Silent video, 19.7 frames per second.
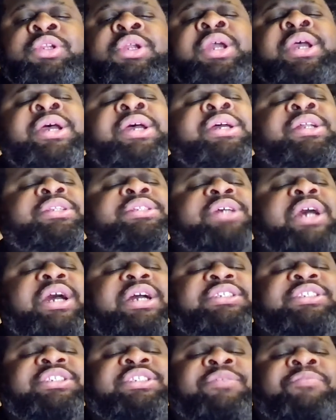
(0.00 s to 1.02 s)
Tosca,
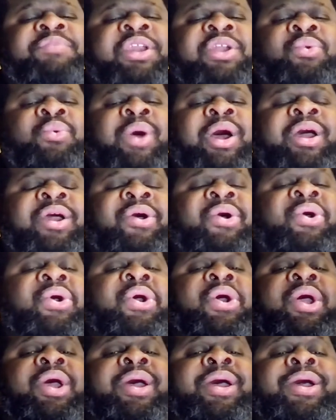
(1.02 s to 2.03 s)
meanwhile,
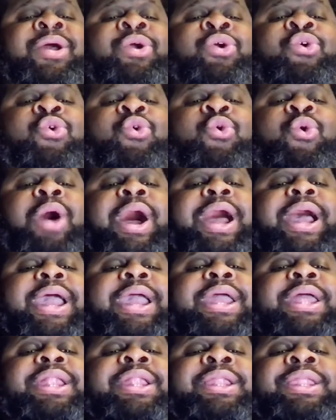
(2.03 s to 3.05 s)

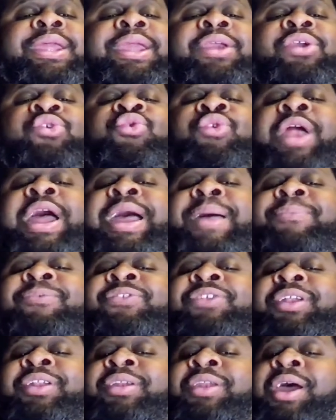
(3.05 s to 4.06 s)
quietly grabs a
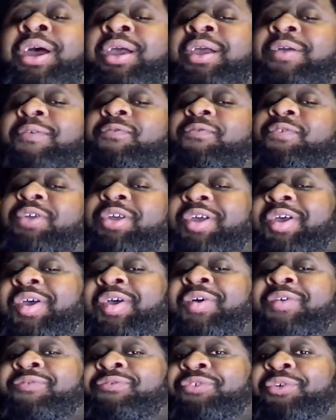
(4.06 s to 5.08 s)
knife
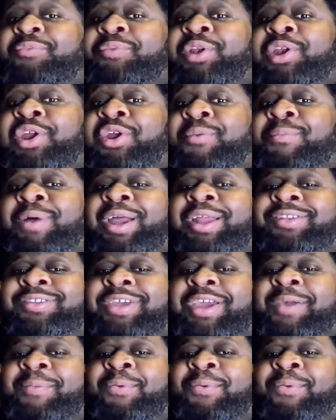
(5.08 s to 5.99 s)
from a nearby table.